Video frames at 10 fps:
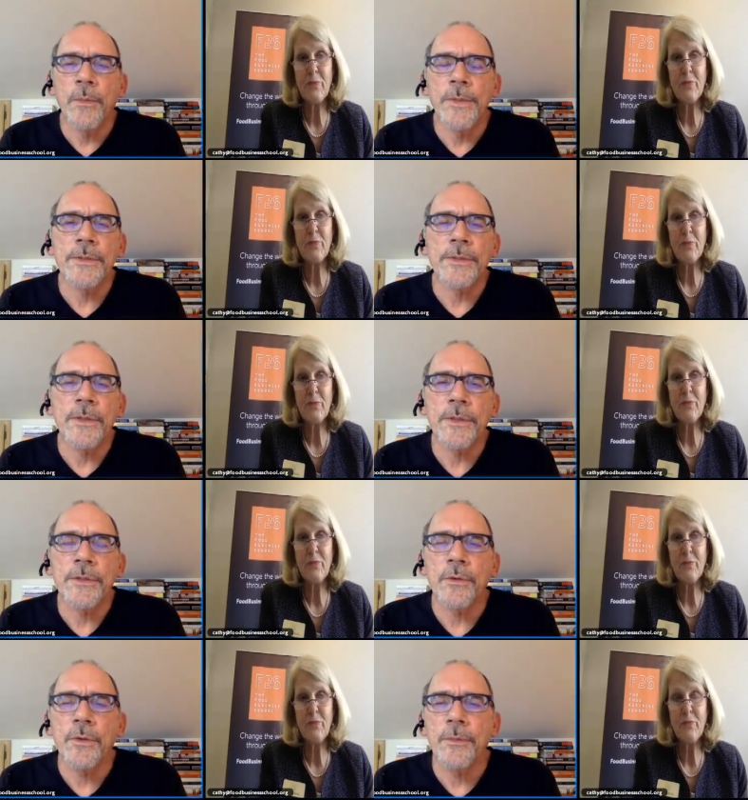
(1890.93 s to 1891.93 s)

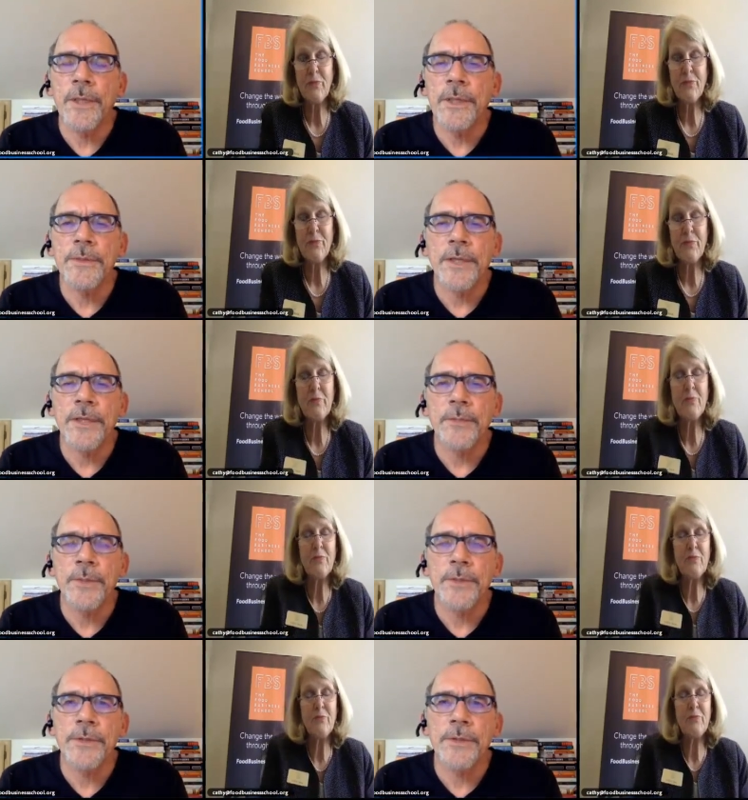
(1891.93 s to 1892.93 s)
Speaker 1: businesses or they're medium-sized
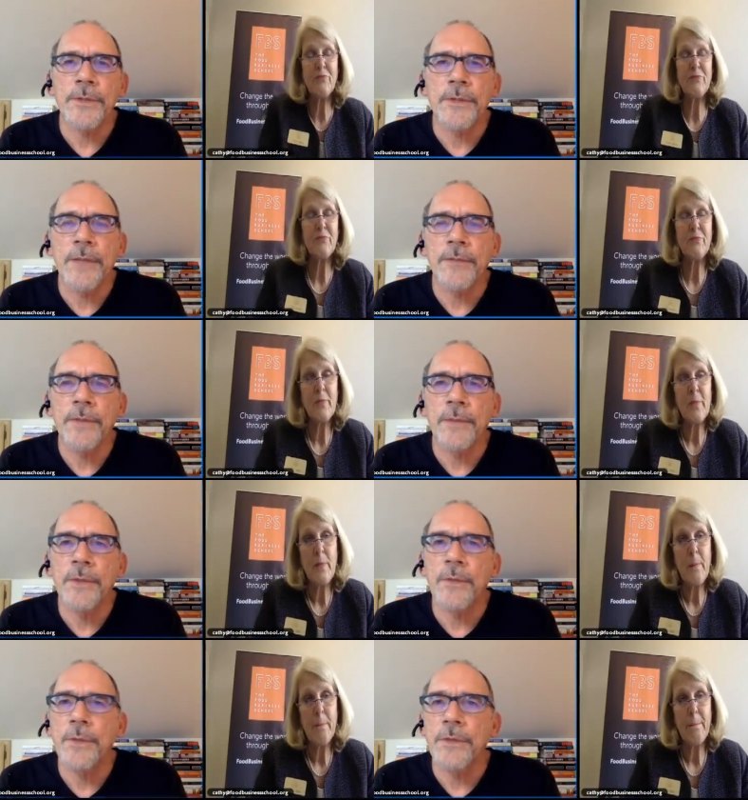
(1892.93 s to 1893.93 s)
businesses. They have
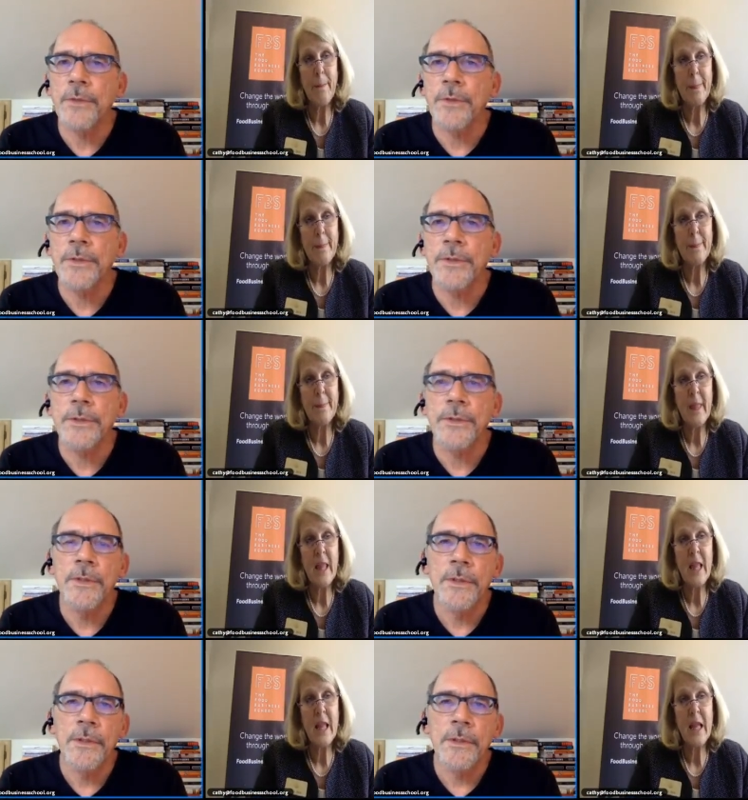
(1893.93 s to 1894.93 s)
limited
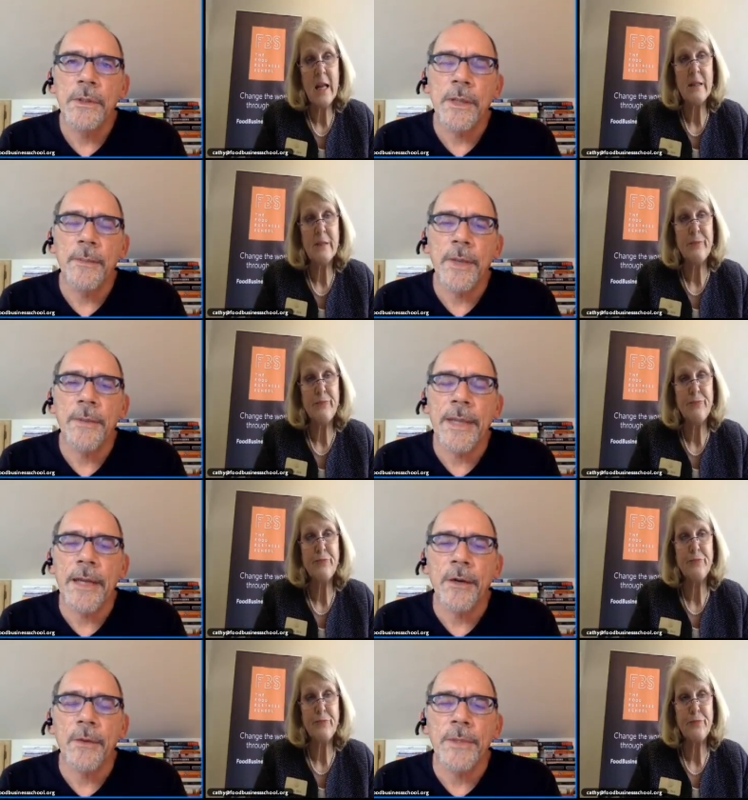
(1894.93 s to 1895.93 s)
resources, and, and by that
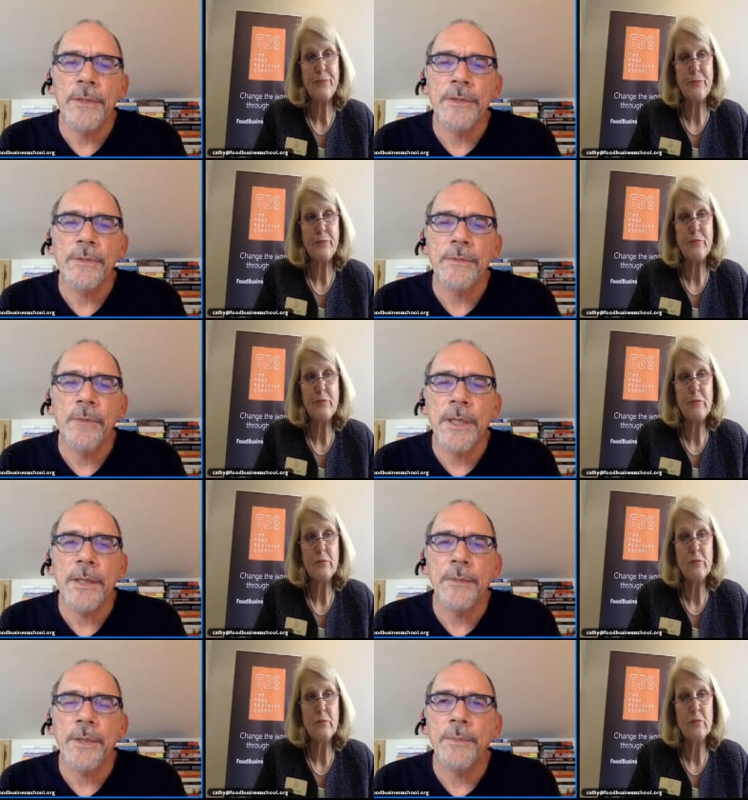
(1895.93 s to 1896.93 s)
I don't mean just
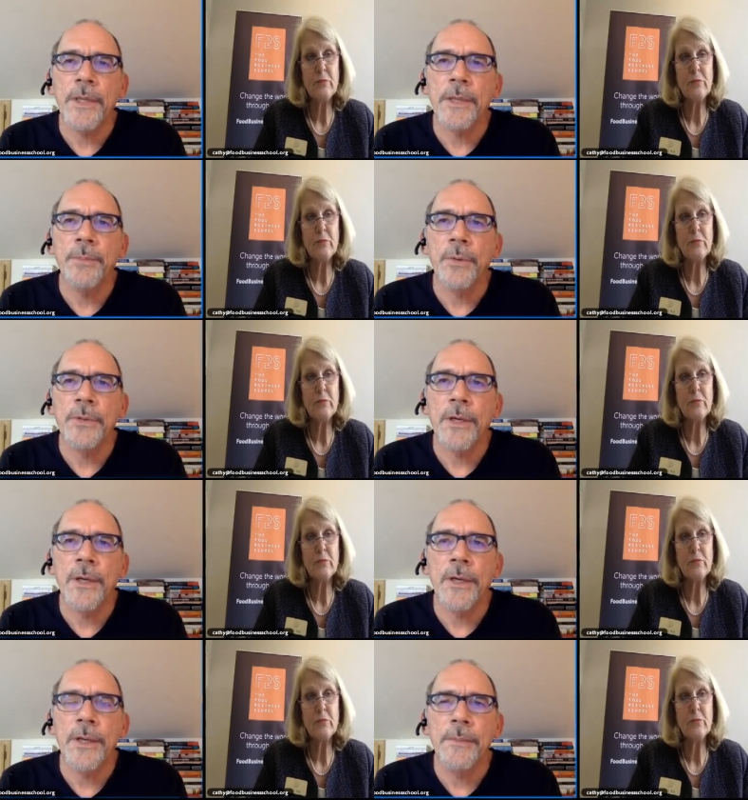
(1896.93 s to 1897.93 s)
money. I mean people,
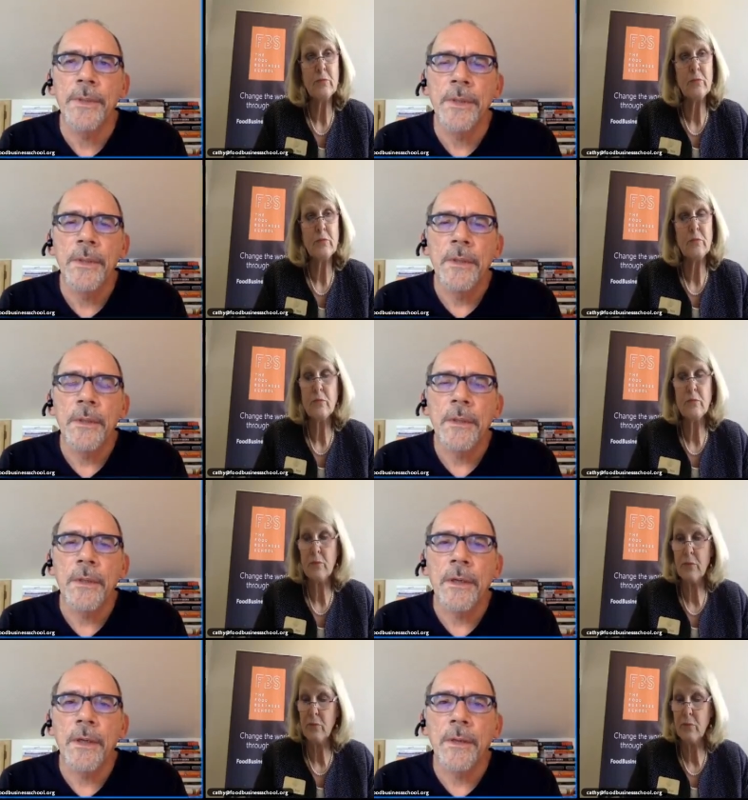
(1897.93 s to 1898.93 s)
time,
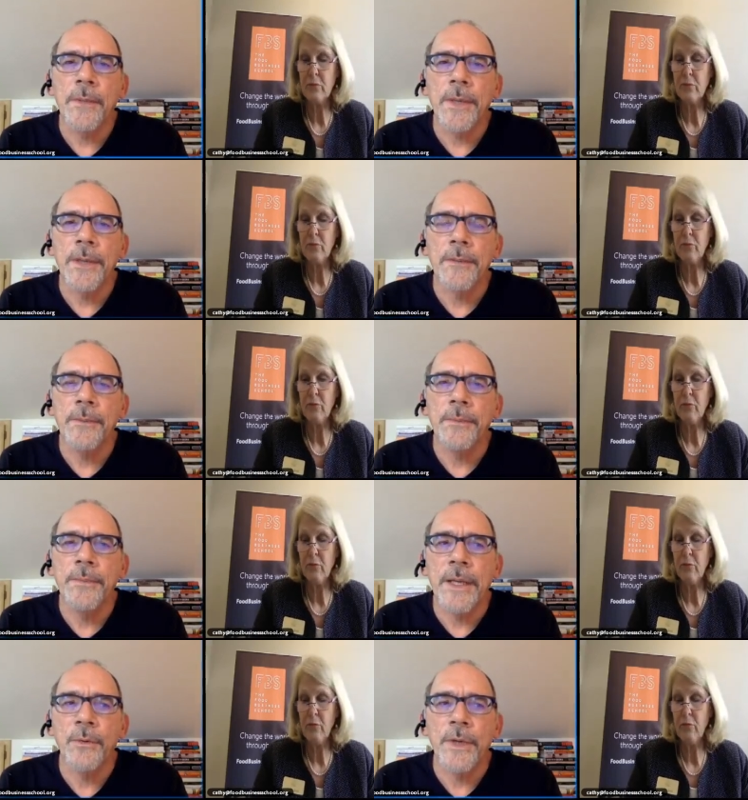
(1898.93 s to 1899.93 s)
um, and
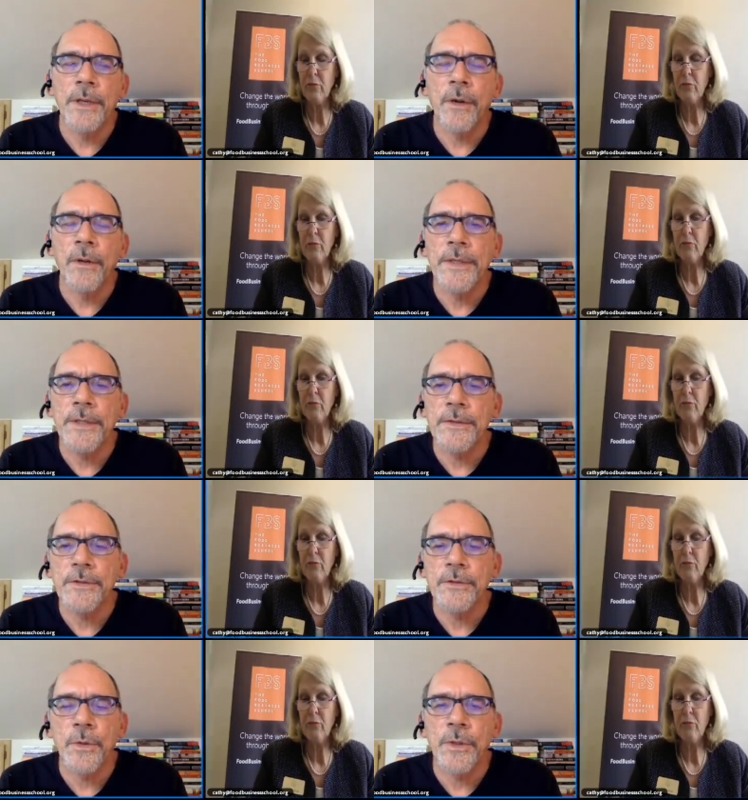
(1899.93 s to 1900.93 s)
they read all these
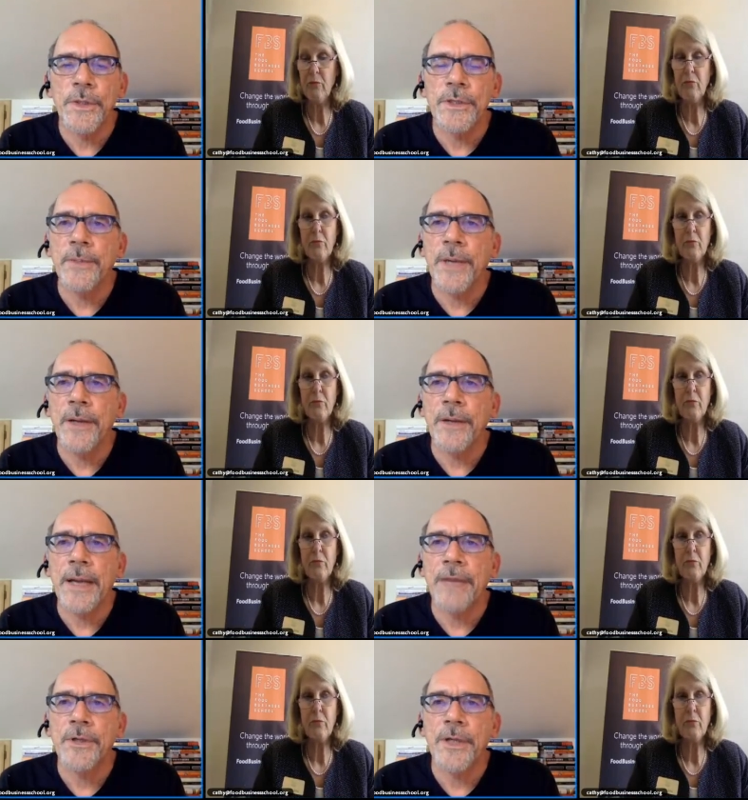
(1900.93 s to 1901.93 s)
stories about
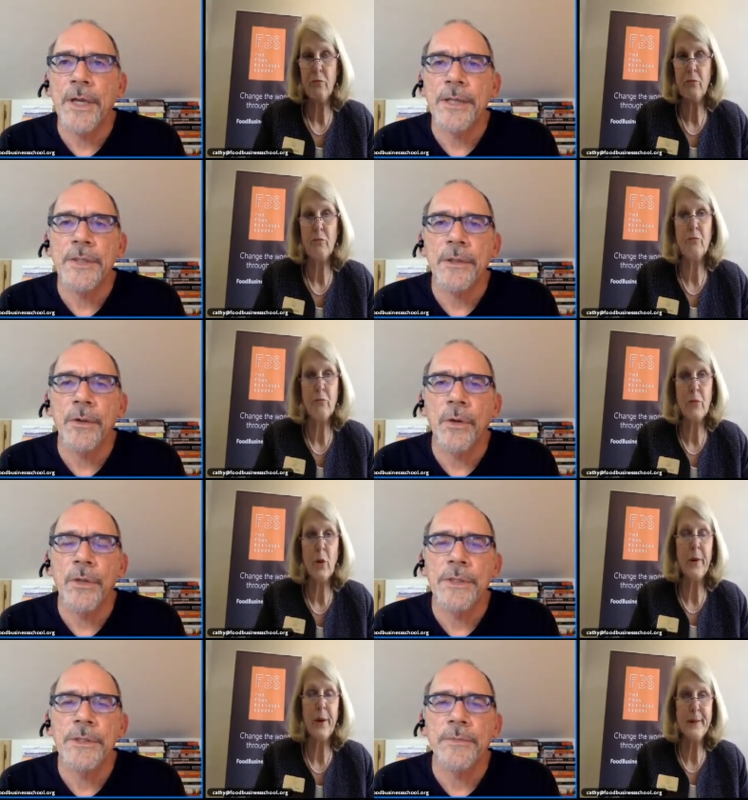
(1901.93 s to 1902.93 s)
advertising and all
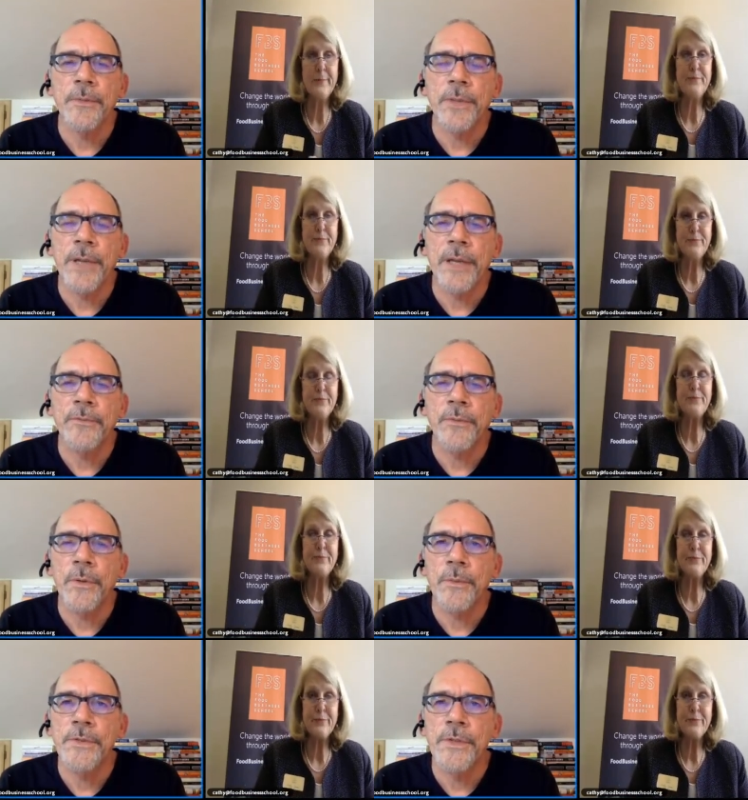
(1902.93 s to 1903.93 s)
these different
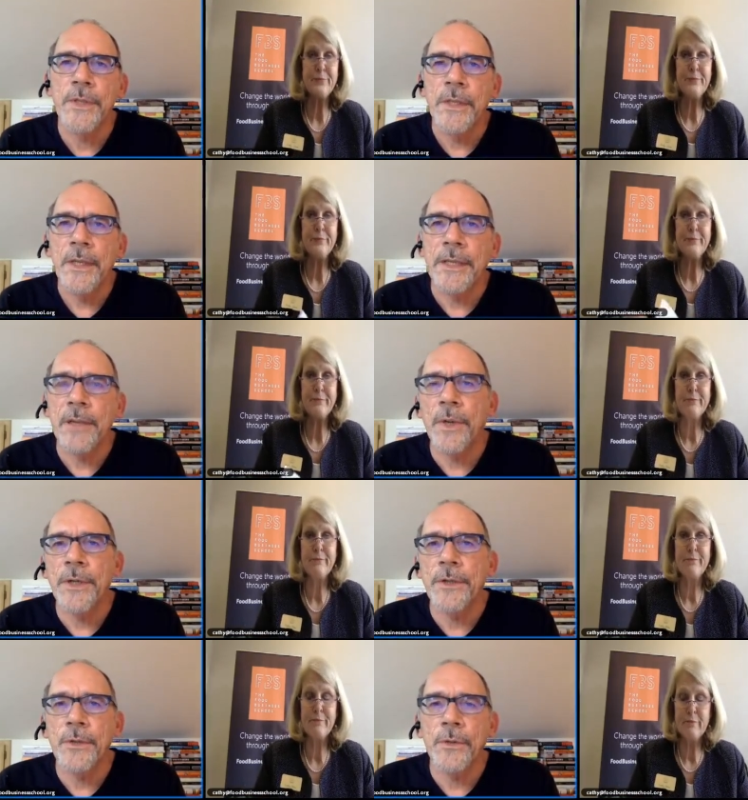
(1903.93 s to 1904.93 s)
platforms, and they want to
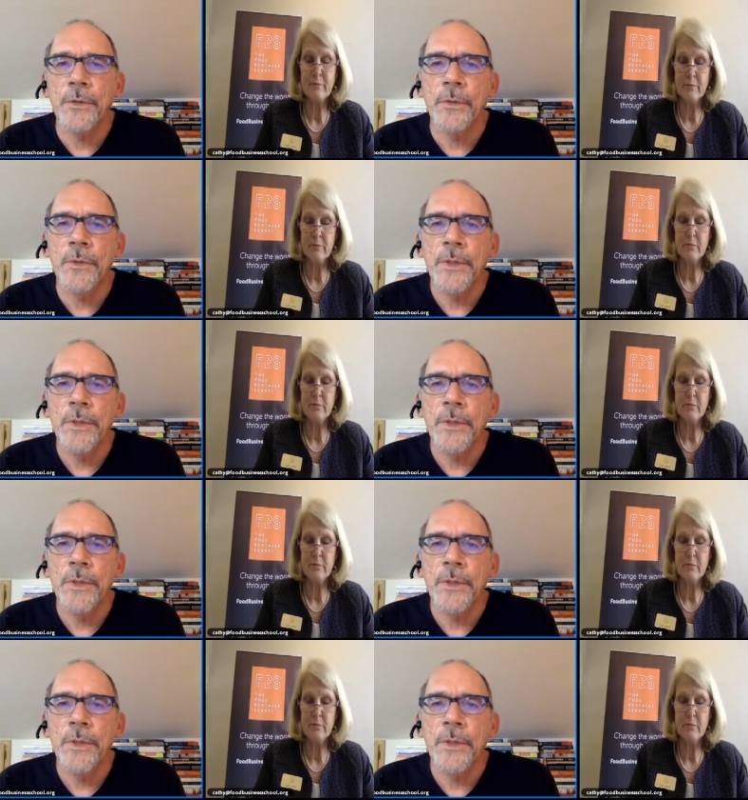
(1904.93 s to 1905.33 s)
do